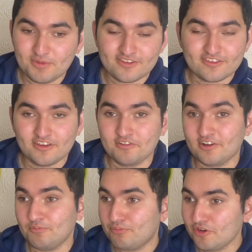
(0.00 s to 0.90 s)
So we're
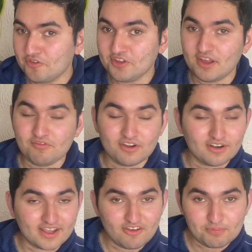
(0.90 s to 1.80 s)
going to preview them. We're going to
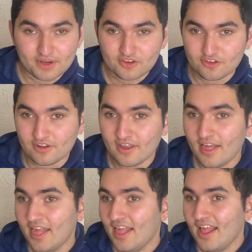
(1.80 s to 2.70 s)
give a prediction.
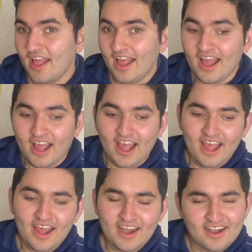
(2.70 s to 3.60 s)

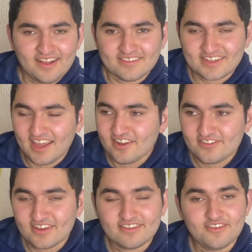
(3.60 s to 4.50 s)
And let's get into
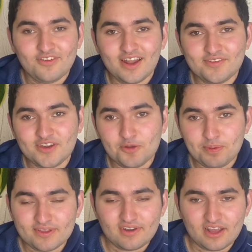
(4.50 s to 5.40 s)
it. If you like the video,
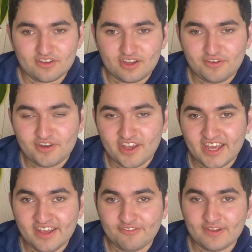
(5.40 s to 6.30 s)
please do like and share the video.
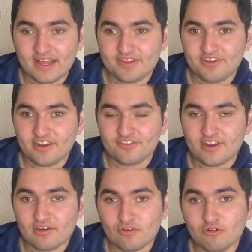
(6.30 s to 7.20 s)
If you like the video in
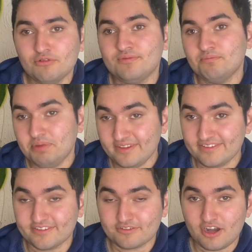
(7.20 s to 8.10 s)
general, please
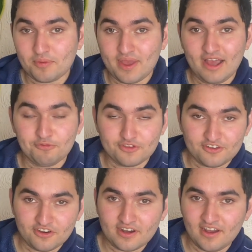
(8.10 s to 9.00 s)
subscribe. It helps the
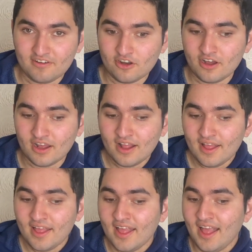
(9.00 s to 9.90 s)
channel out a lot.
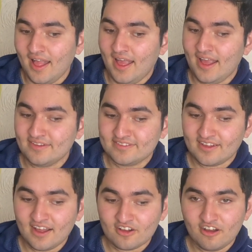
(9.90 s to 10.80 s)
And
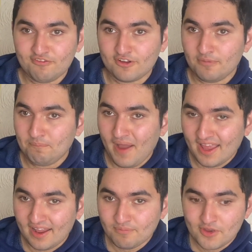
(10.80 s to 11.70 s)
starting off, we've got
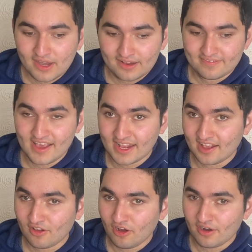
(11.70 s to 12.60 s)
Bayern Munich
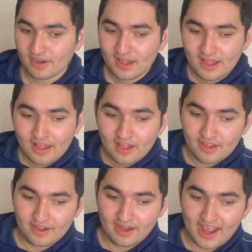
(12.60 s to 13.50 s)
taking on
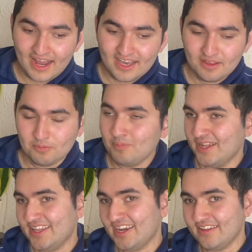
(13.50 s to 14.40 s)
Real
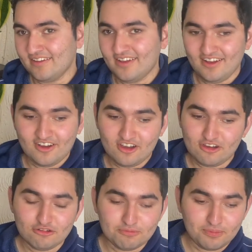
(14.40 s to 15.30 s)
Madrid.
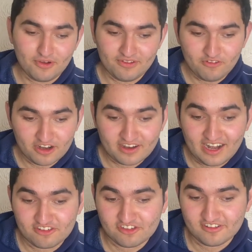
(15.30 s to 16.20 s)
Oh boy, what a
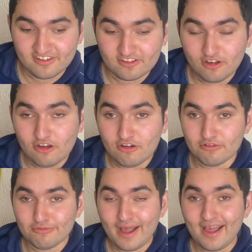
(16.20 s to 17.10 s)
clash this is. Oh
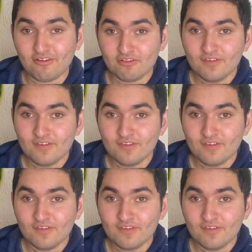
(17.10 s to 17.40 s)
wow.